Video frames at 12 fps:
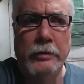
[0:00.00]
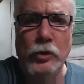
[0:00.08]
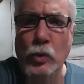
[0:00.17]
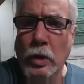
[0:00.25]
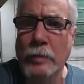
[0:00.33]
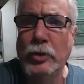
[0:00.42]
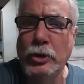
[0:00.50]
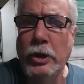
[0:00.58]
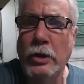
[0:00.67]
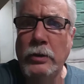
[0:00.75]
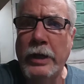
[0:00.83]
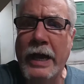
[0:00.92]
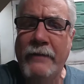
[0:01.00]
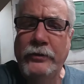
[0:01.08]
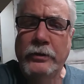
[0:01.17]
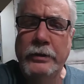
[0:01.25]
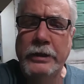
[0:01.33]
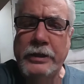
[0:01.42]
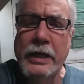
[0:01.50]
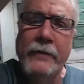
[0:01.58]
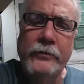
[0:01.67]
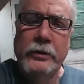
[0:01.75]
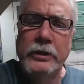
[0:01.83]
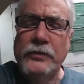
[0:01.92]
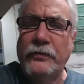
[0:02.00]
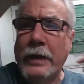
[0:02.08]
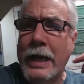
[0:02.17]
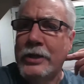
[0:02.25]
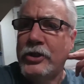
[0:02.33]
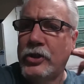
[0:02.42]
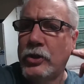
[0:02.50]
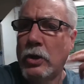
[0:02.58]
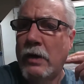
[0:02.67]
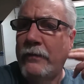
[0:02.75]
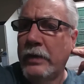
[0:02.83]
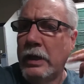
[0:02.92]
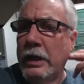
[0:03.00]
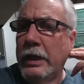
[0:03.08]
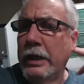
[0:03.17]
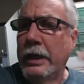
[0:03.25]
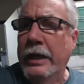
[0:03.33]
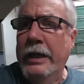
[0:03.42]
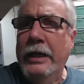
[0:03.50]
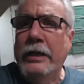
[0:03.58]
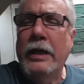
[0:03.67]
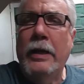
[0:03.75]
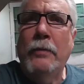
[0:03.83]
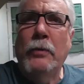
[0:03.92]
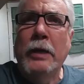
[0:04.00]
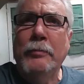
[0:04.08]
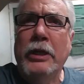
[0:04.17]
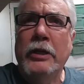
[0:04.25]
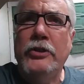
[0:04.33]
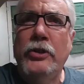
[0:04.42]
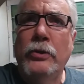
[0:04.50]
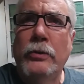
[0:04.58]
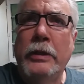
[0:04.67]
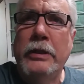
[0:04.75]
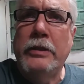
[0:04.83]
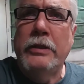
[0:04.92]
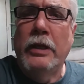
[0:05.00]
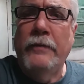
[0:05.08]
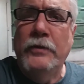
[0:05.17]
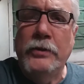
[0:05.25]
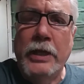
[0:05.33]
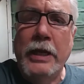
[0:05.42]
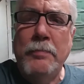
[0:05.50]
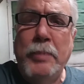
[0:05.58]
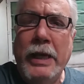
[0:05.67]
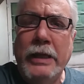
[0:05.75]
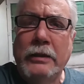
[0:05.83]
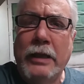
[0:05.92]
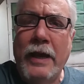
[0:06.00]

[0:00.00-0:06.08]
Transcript: normal coat after this flashes off. And then what I'm going to do is, if there's any paint